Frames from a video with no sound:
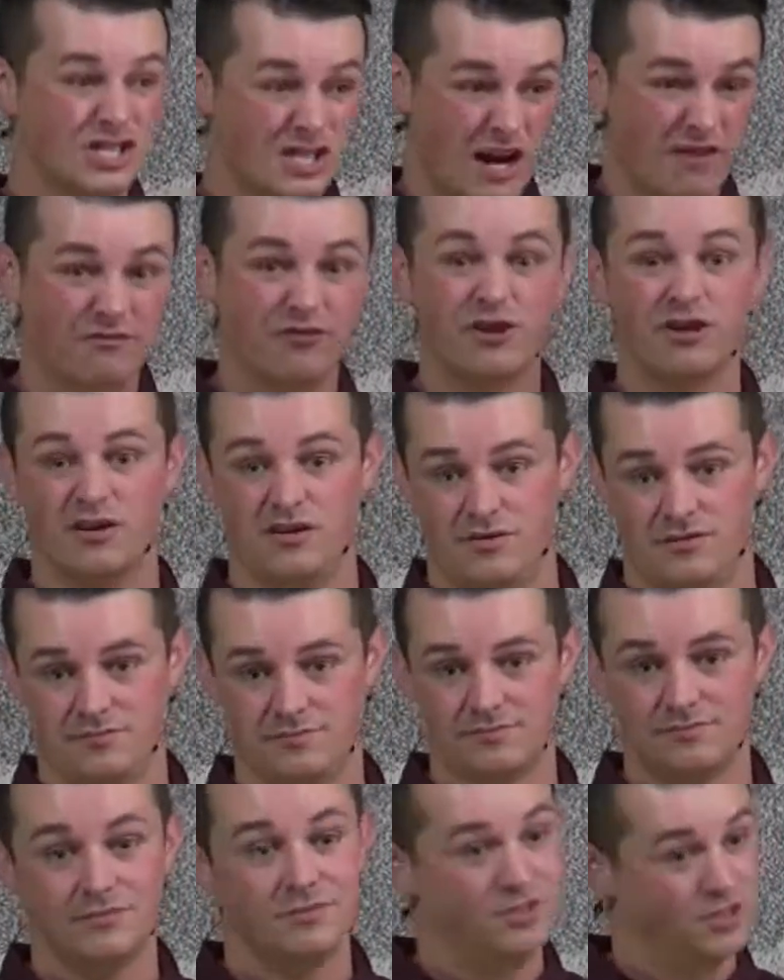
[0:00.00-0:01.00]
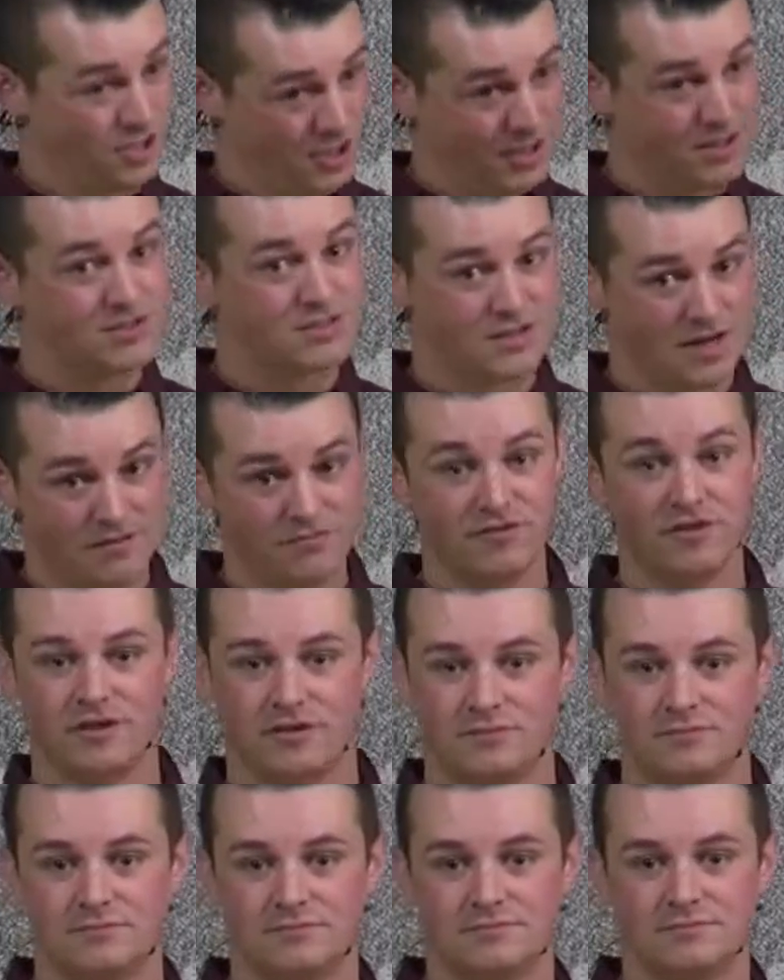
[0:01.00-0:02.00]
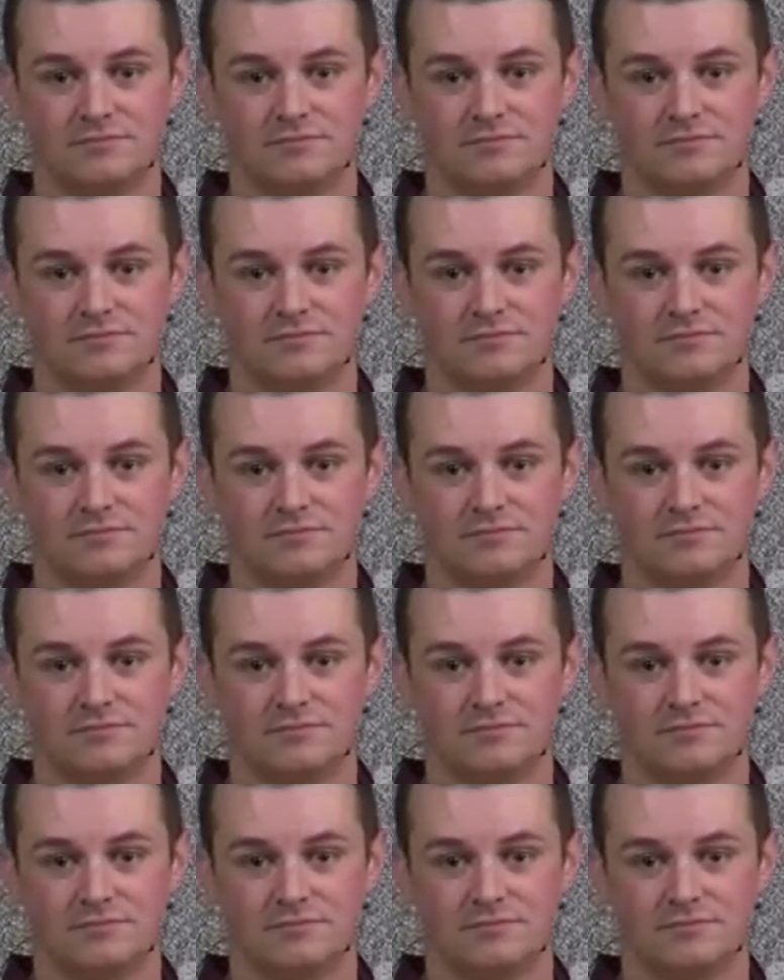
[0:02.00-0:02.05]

suffered. You're going to suffer.